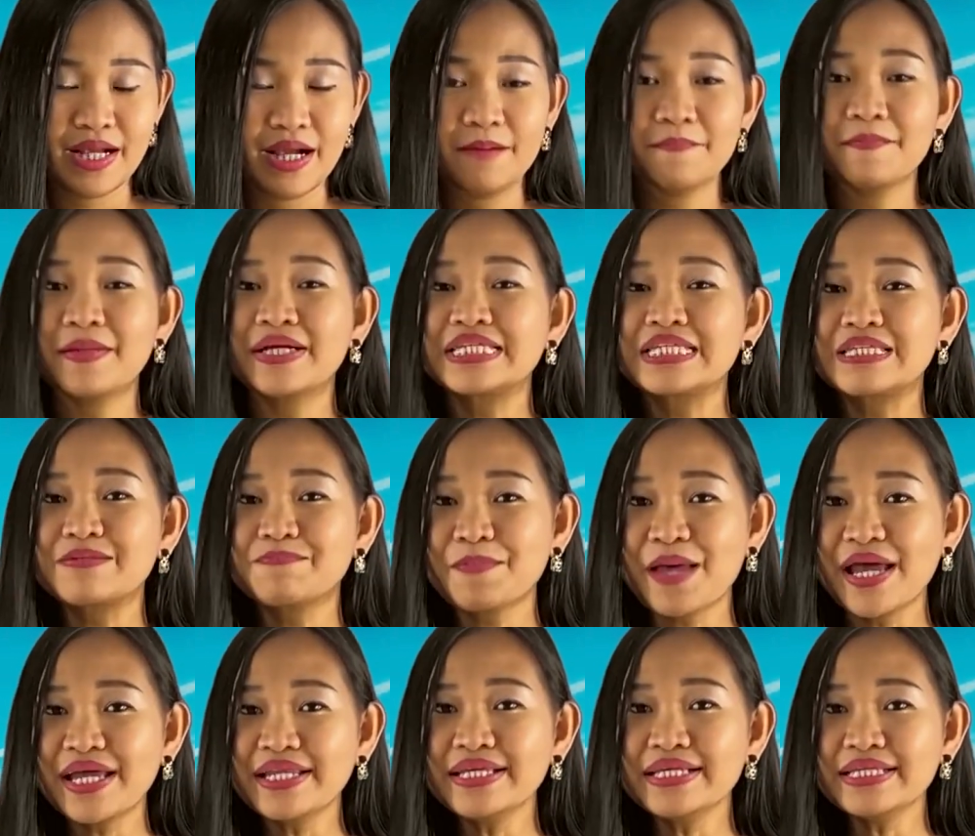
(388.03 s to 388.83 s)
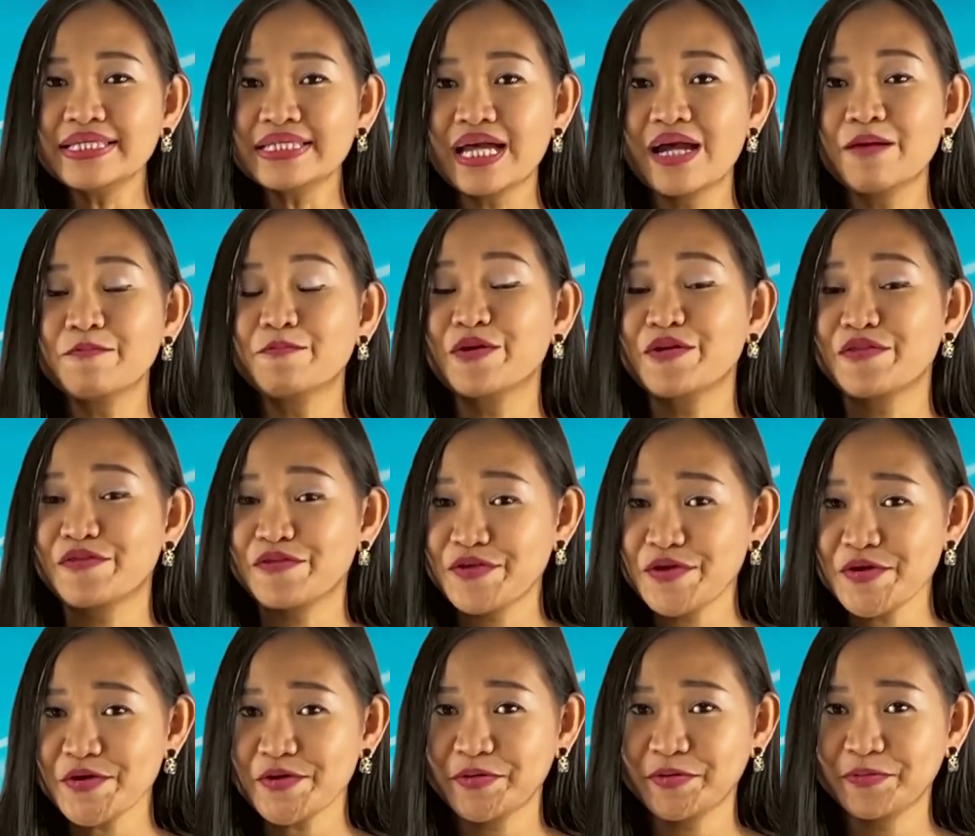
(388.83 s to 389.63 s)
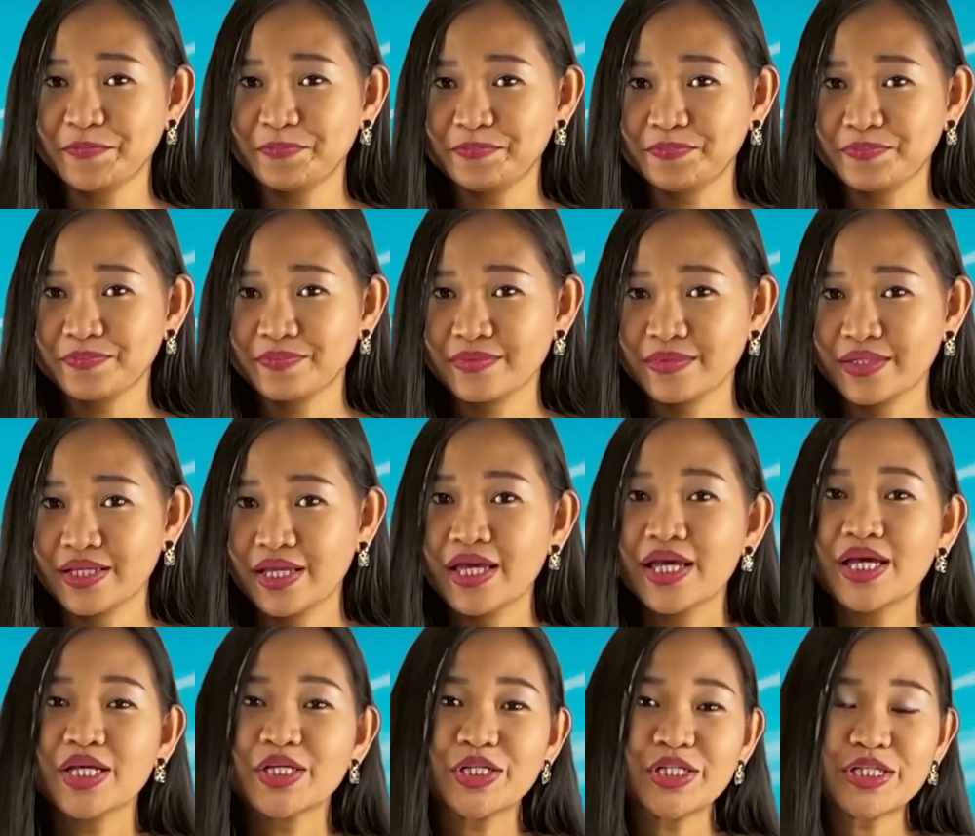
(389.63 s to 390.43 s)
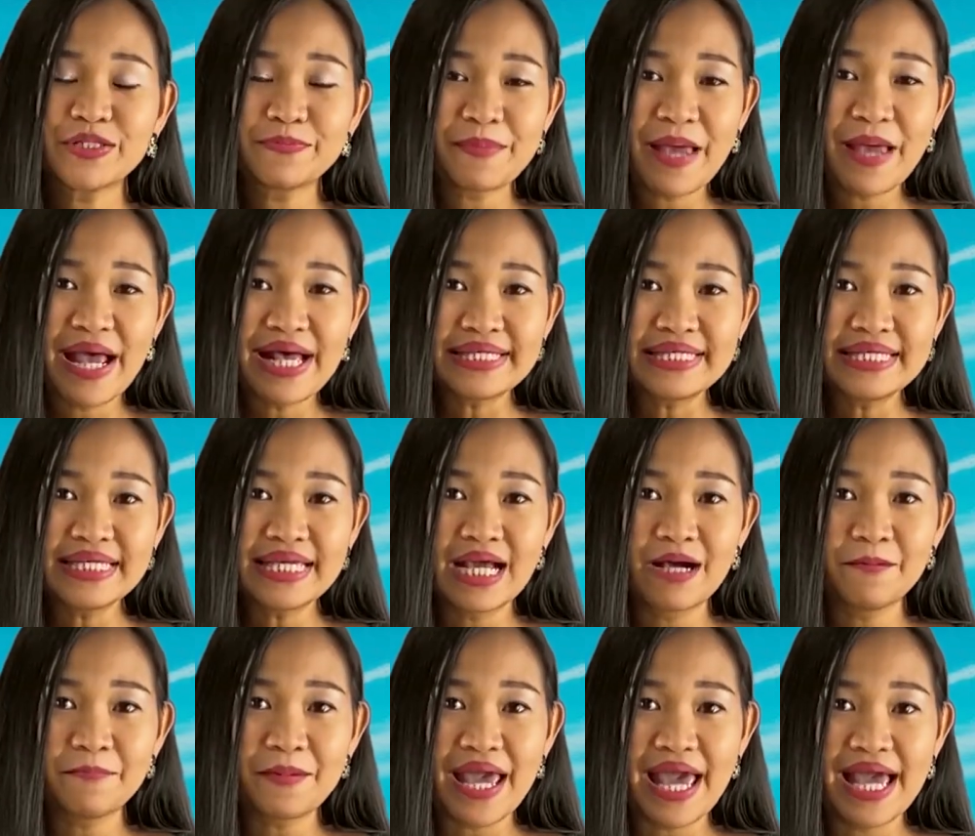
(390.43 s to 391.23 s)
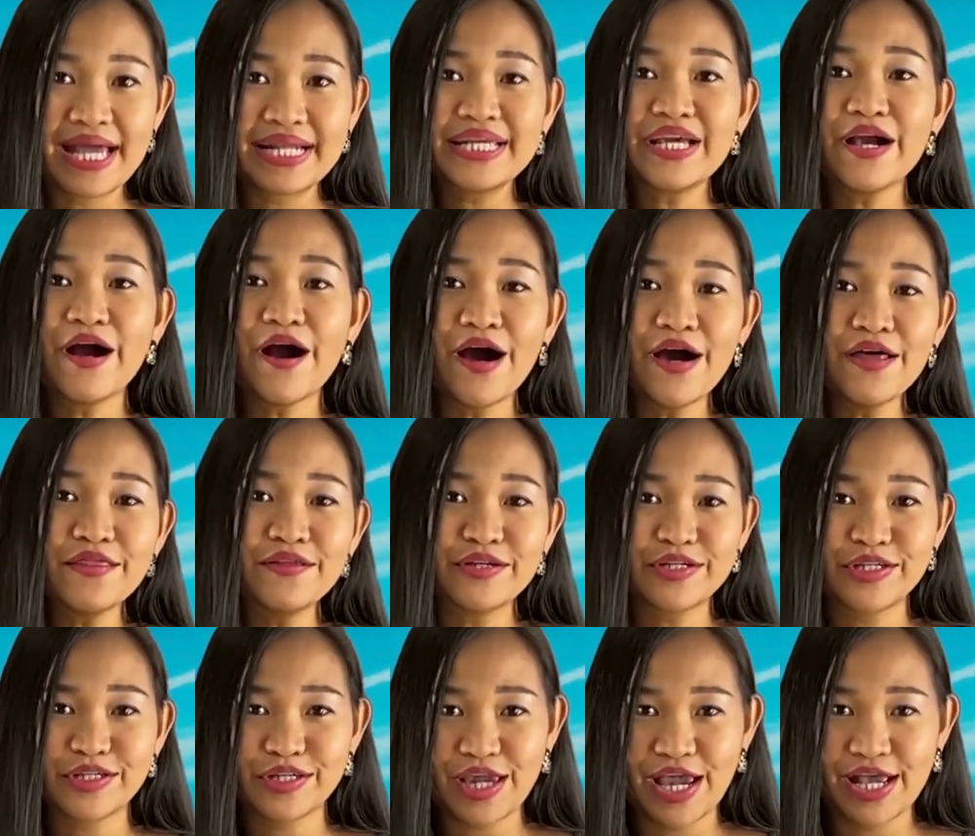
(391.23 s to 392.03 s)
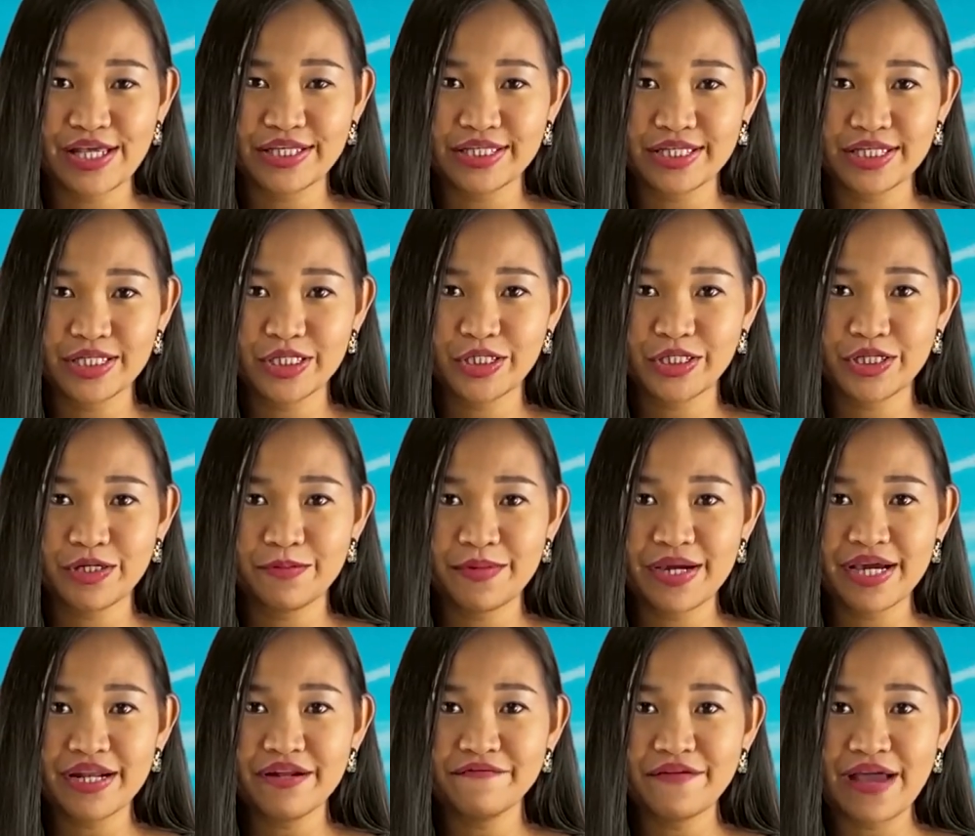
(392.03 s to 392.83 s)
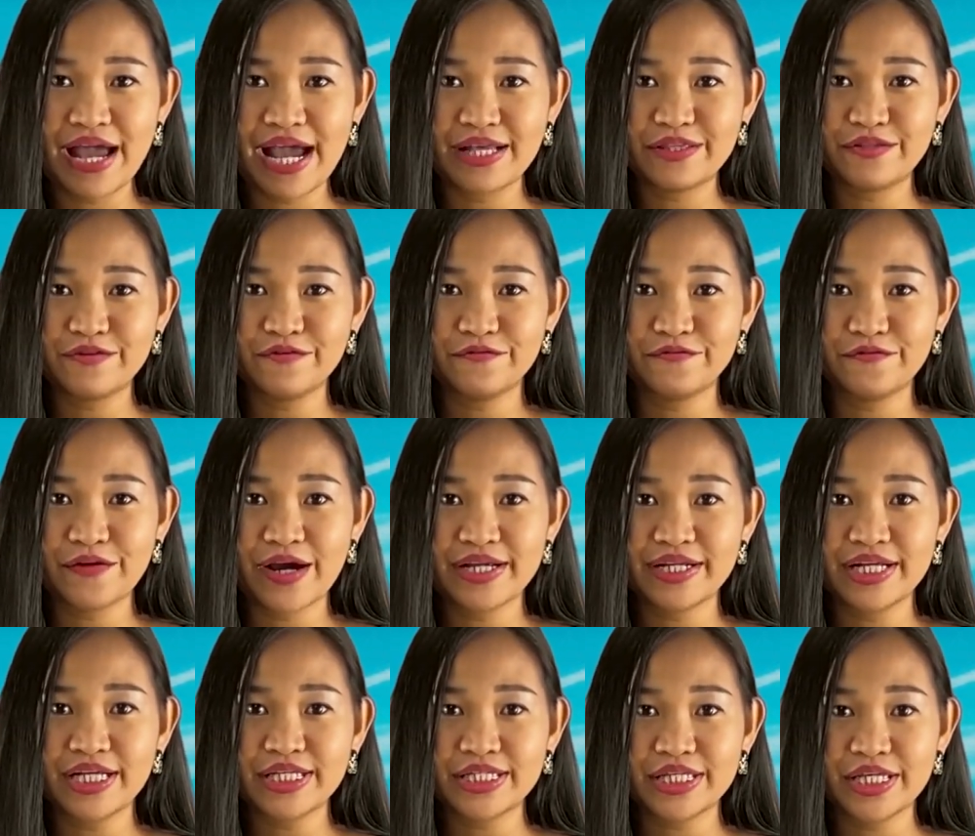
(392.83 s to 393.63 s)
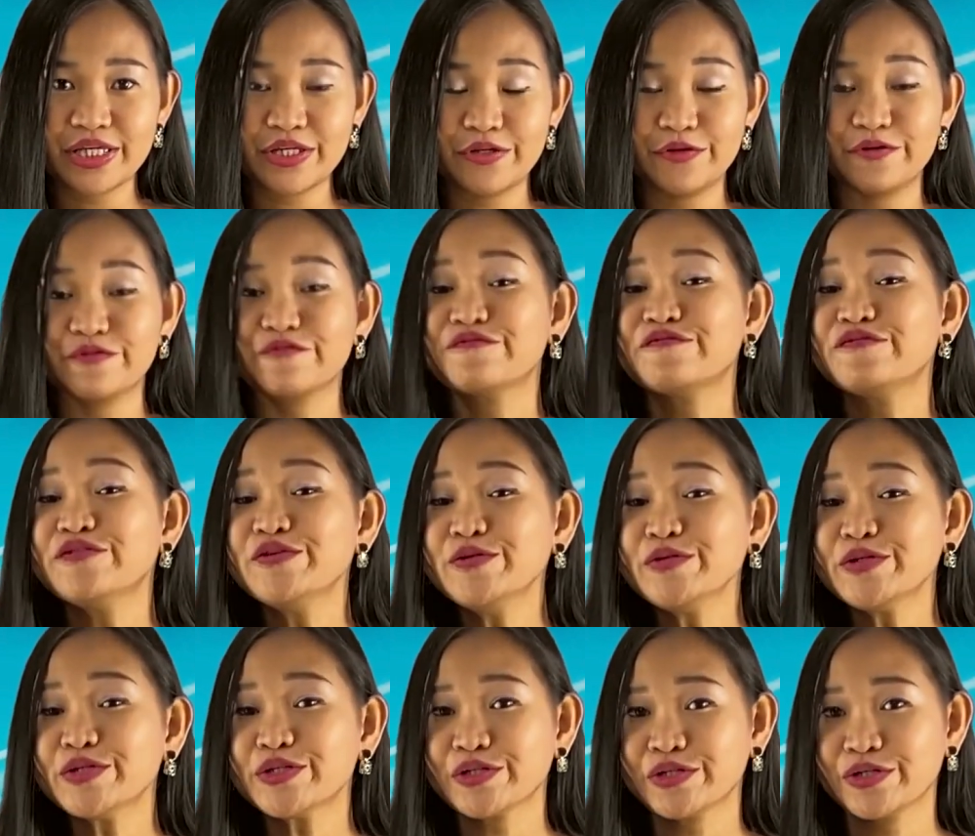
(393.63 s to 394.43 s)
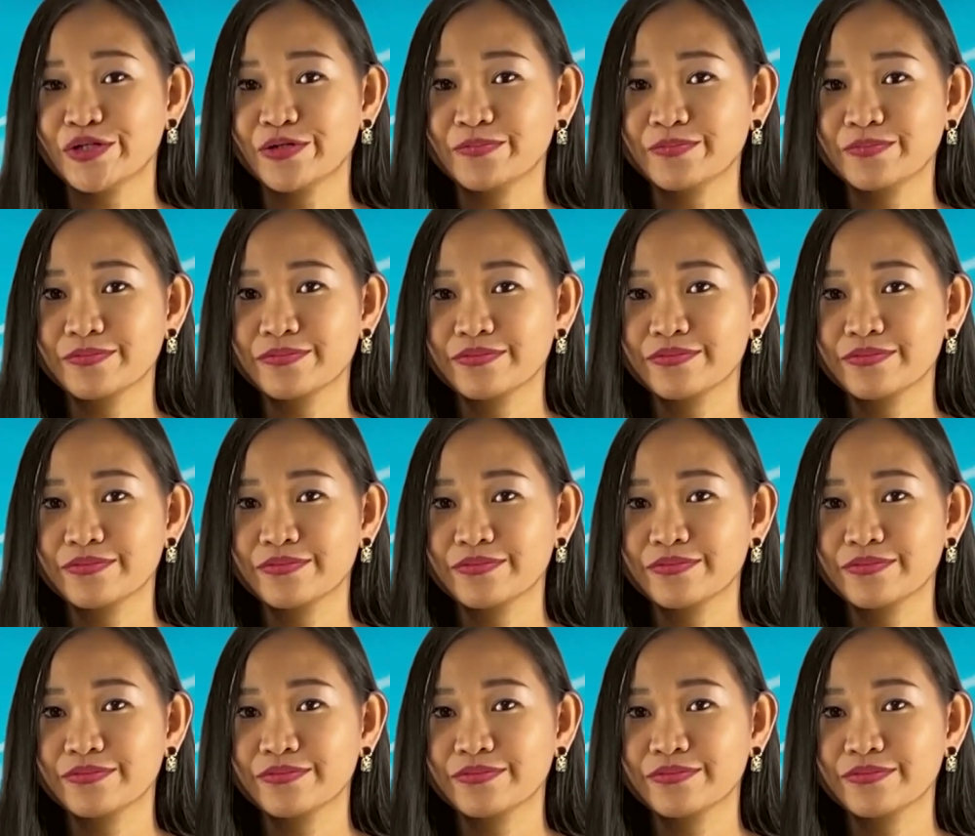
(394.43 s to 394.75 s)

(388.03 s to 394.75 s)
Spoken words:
By spending time with you, she's passing up any other chances she might have had to find a secure future.